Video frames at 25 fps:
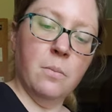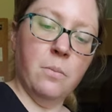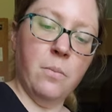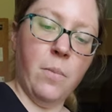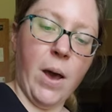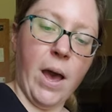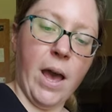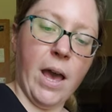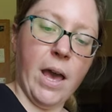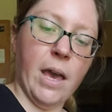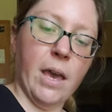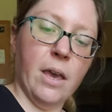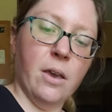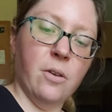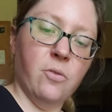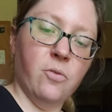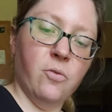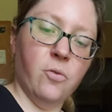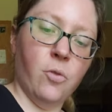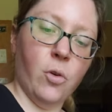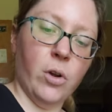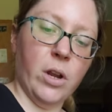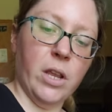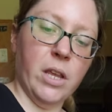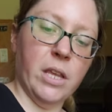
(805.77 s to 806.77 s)
by
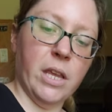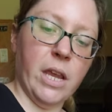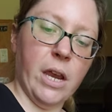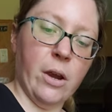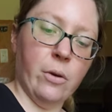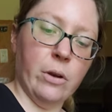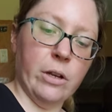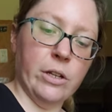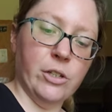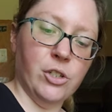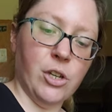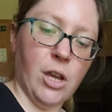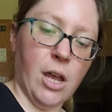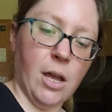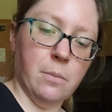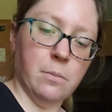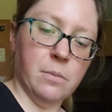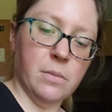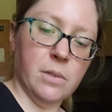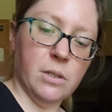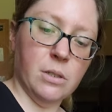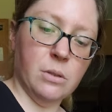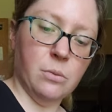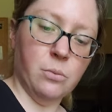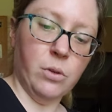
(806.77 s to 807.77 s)
40 Karat
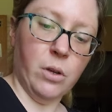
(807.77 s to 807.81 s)
Gems,